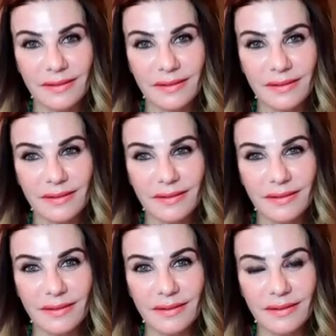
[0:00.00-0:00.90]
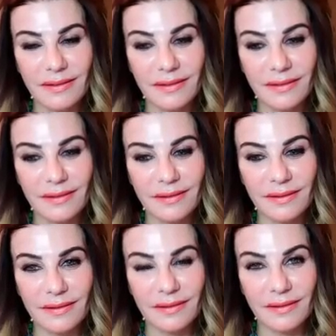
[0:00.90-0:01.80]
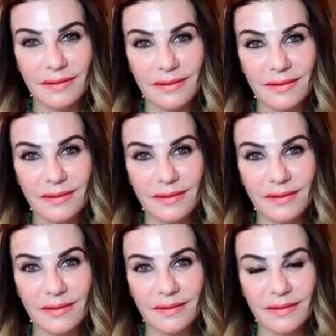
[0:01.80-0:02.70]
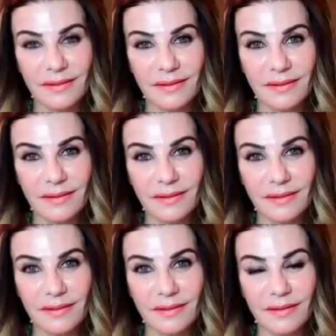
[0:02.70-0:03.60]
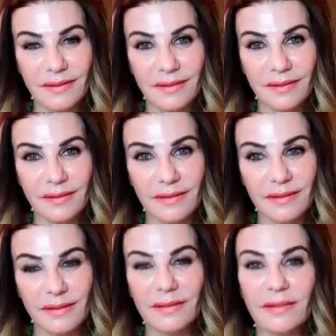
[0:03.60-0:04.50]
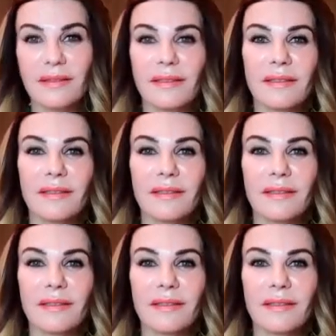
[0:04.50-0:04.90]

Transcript: (silent)